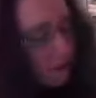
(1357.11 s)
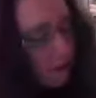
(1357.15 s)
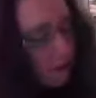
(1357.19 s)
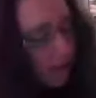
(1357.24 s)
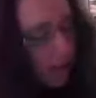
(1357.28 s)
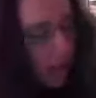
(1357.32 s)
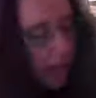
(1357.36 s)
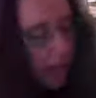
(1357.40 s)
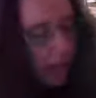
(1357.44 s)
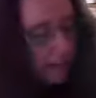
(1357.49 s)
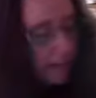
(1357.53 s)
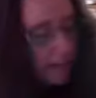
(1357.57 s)

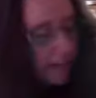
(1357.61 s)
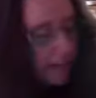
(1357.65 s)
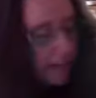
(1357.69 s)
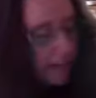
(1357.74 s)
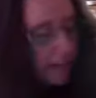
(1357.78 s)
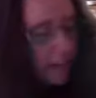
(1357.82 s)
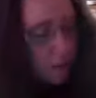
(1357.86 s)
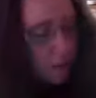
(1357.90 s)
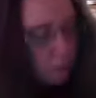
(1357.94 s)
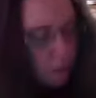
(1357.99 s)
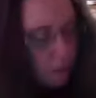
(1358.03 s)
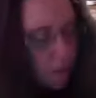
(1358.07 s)
adding that
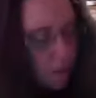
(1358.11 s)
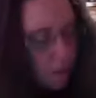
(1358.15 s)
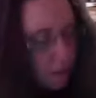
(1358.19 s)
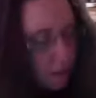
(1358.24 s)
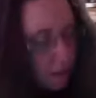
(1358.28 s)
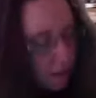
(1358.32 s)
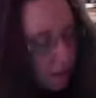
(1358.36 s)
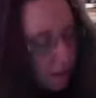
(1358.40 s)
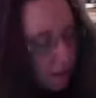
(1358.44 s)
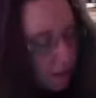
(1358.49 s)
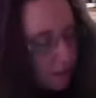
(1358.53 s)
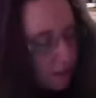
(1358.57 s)
abstract
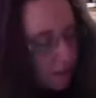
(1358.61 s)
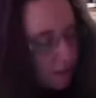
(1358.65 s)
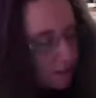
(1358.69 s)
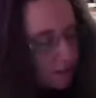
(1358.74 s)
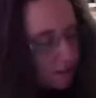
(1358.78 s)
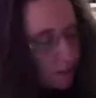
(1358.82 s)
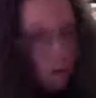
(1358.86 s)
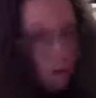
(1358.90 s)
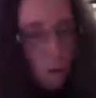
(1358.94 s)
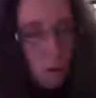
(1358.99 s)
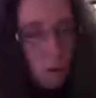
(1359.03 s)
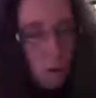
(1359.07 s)
art is,
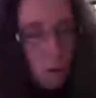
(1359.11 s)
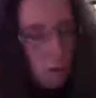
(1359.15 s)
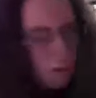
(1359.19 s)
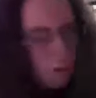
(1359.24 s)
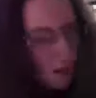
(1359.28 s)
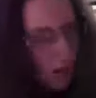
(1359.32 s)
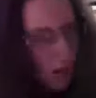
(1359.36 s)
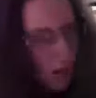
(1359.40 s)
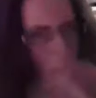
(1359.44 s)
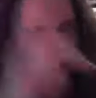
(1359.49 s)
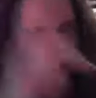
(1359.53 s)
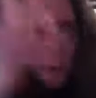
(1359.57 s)
quote,
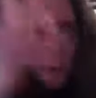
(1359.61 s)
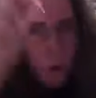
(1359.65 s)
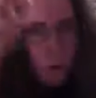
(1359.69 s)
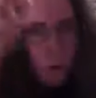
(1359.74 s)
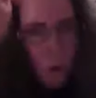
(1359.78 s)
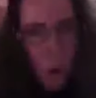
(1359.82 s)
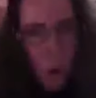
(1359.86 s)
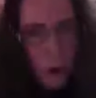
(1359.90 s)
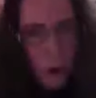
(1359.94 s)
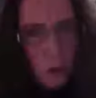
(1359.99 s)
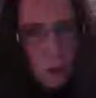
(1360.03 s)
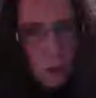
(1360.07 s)
on the
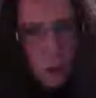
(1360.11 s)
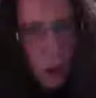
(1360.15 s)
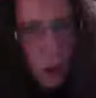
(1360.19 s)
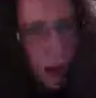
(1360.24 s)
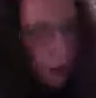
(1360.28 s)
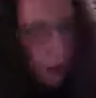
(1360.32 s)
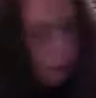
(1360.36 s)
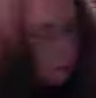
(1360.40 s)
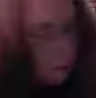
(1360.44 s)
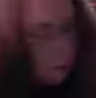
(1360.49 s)
wrong track.